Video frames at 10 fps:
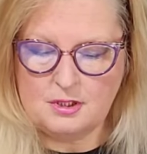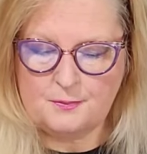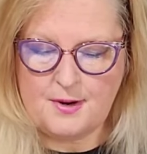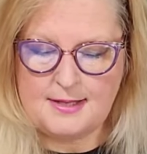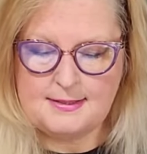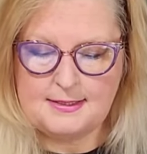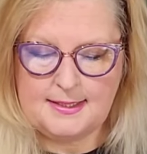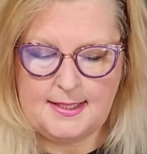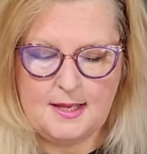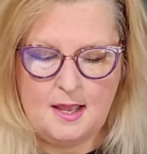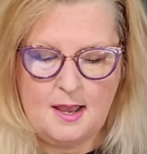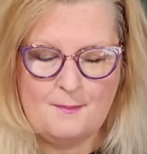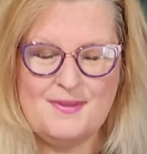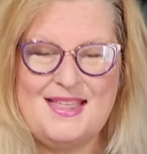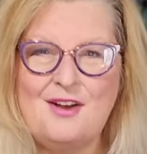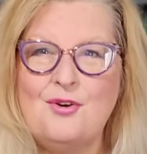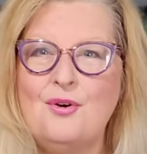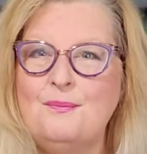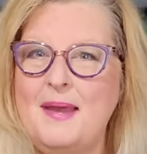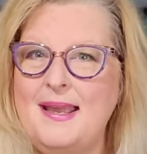surprisingly, but that
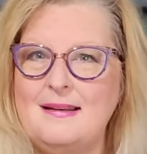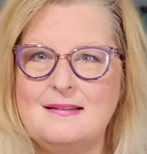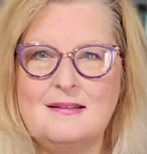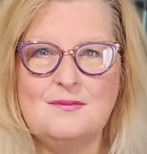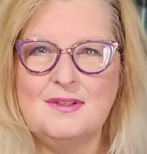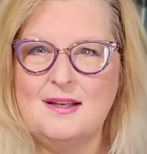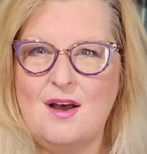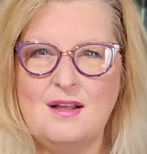gold paint didn't really,